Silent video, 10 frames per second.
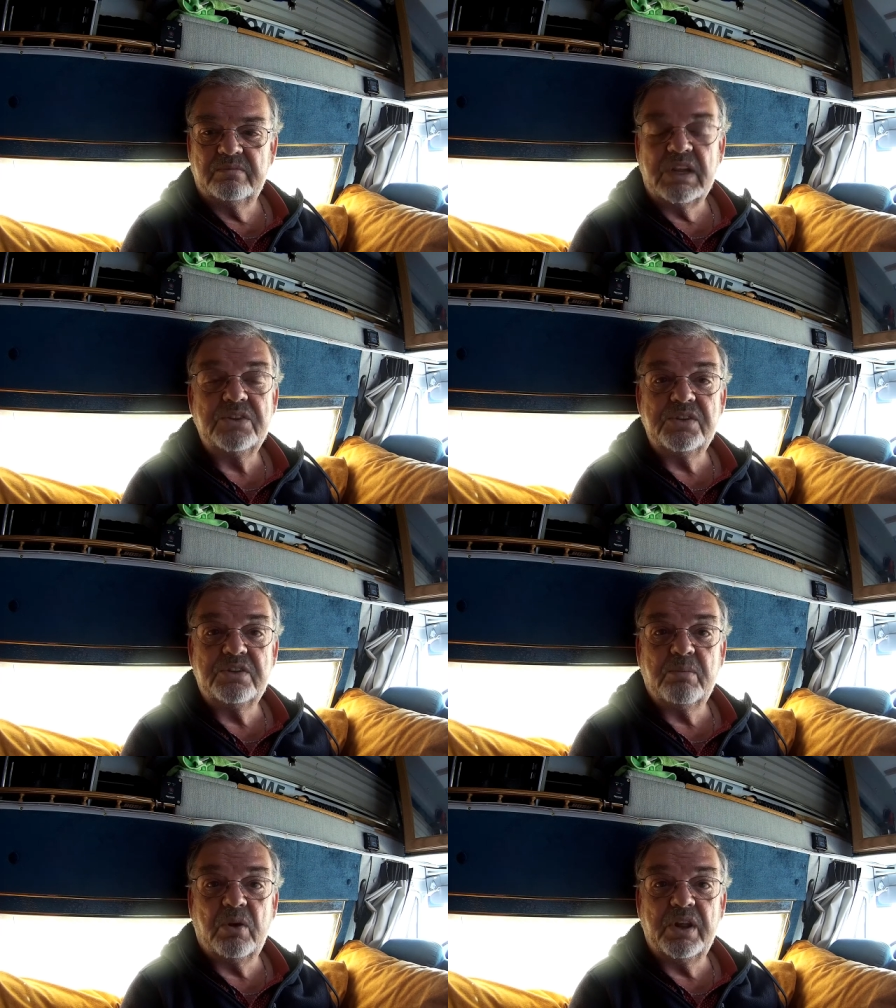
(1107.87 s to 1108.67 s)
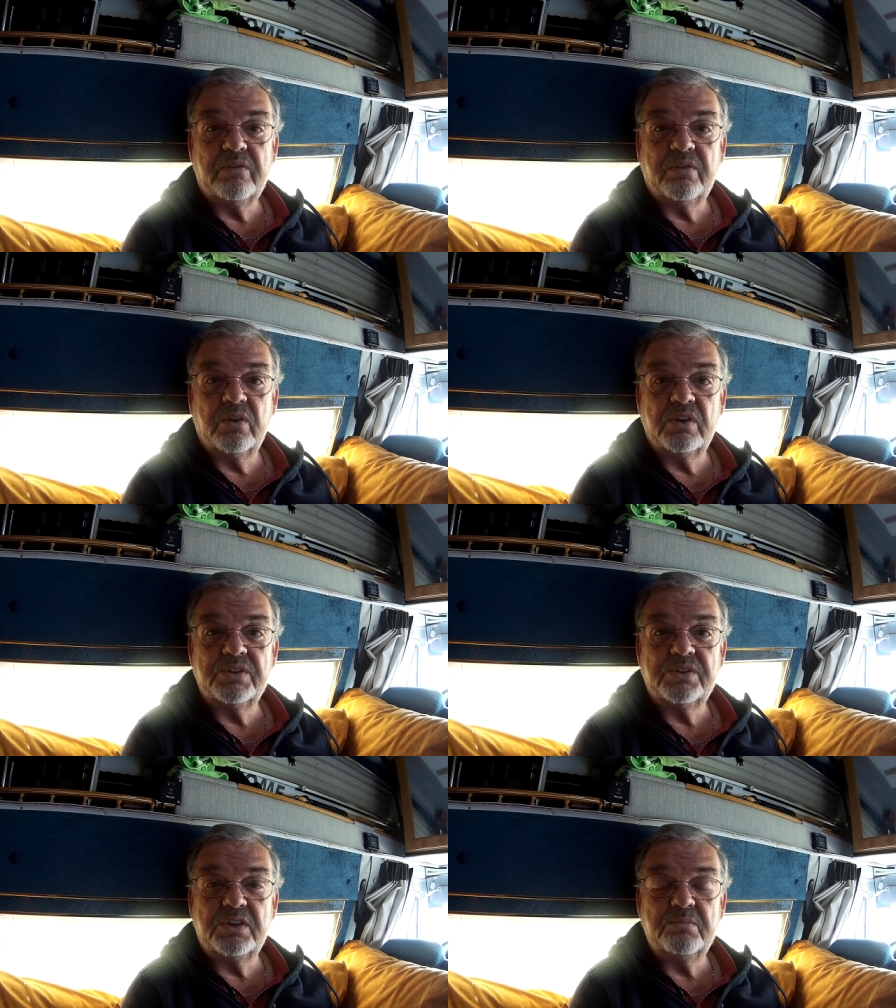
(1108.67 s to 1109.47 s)
that's just about it for
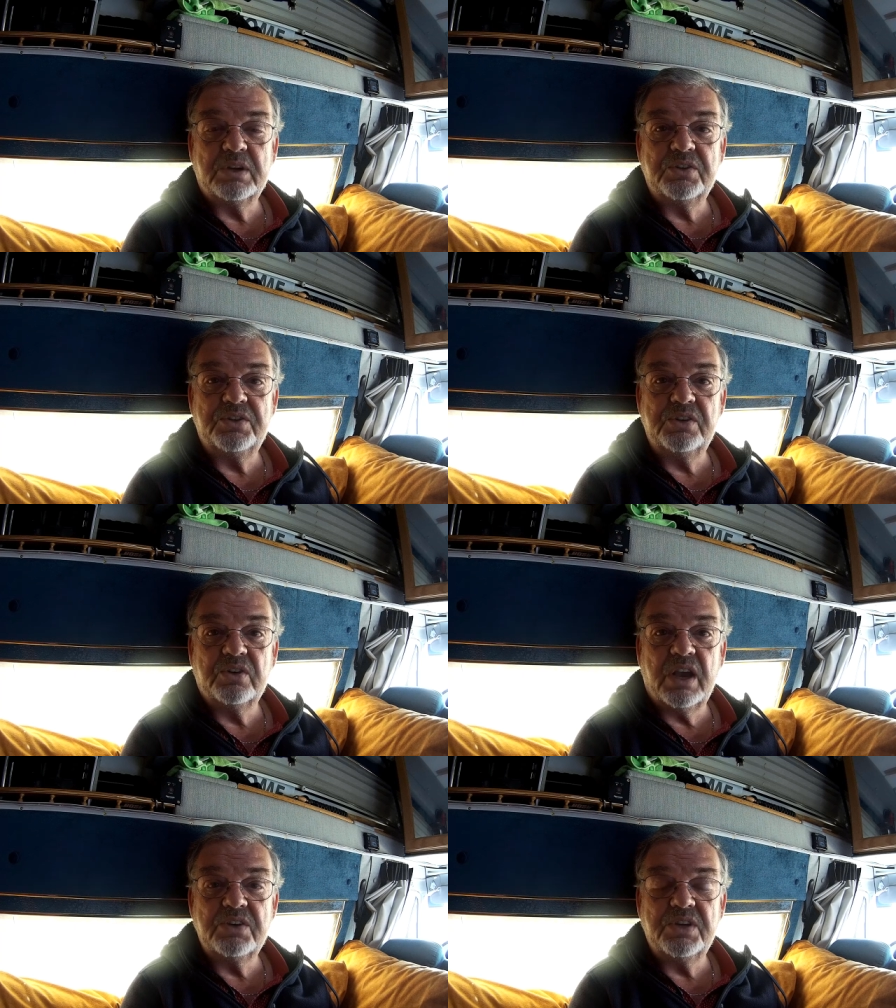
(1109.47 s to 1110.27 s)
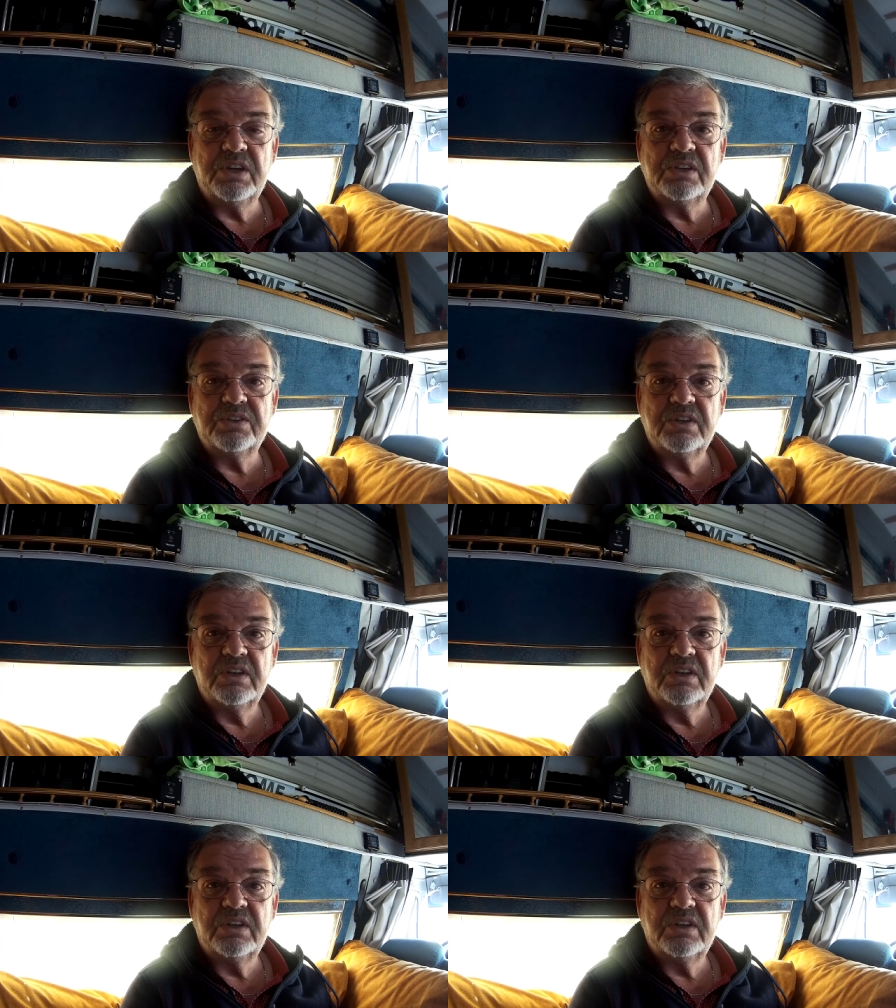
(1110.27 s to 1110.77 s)
as, as much as geocaching is.